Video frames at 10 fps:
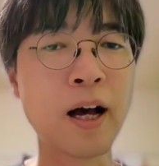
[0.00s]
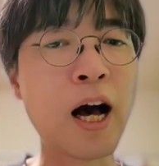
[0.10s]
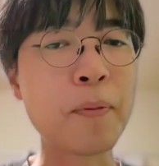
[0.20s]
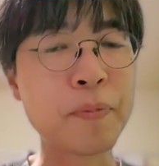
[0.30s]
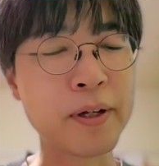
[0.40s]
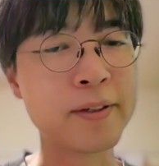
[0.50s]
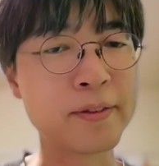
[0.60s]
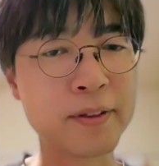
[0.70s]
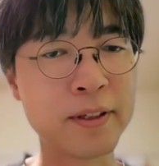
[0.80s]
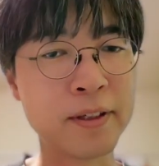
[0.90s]

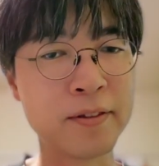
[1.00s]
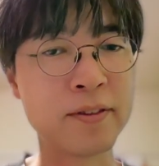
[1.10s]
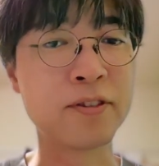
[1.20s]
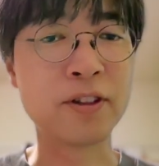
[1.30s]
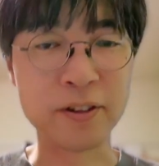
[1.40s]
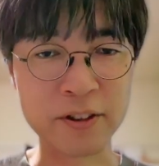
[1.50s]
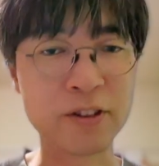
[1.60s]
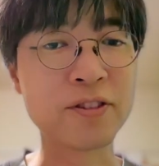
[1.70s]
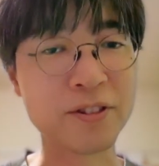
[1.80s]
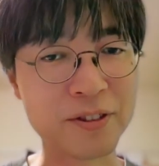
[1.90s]
happiness in the
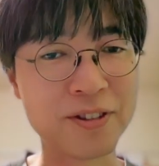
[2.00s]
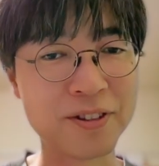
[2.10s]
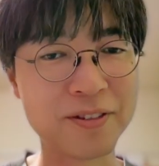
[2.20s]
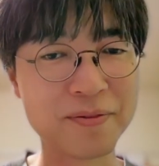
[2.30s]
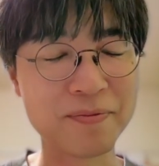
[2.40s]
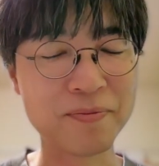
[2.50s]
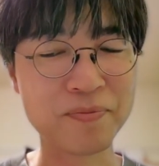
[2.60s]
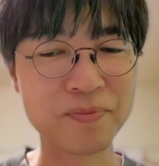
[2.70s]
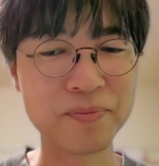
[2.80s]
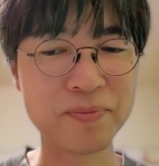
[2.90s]
disaster,
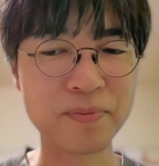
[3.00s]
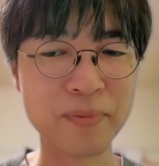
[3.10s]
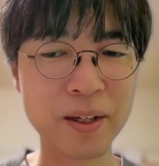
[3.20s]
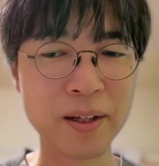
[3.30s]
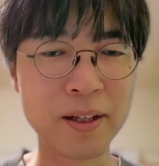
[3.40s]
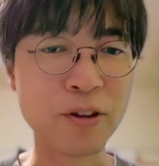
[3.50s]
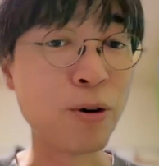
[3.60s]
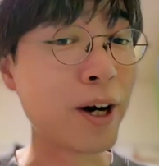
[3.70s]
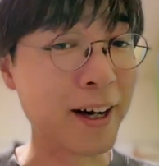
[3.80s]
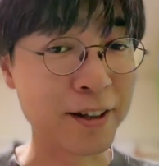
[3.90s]
no
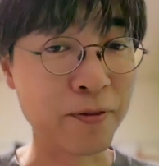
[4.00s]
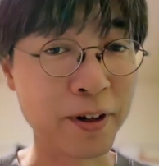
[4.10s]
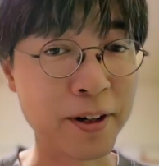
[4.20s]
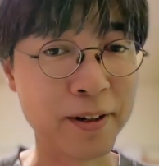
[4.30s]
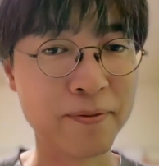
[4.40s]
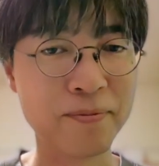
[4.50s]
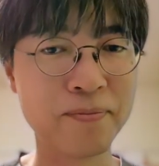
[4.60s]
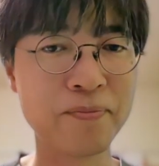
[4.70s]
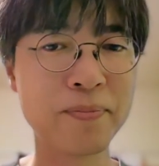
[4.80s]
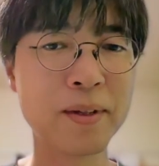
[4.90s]
hard feeling.
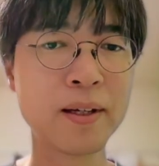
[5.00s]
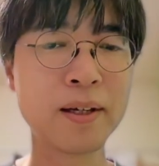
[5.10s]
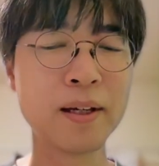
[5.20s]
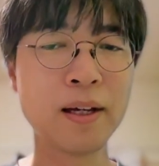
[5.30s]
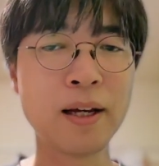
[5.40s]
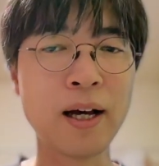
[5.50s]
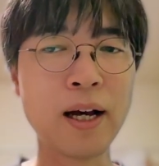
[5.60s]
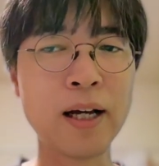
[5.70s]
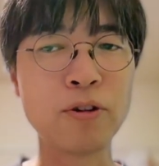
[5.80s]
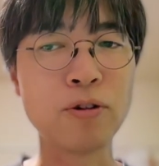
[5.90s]
And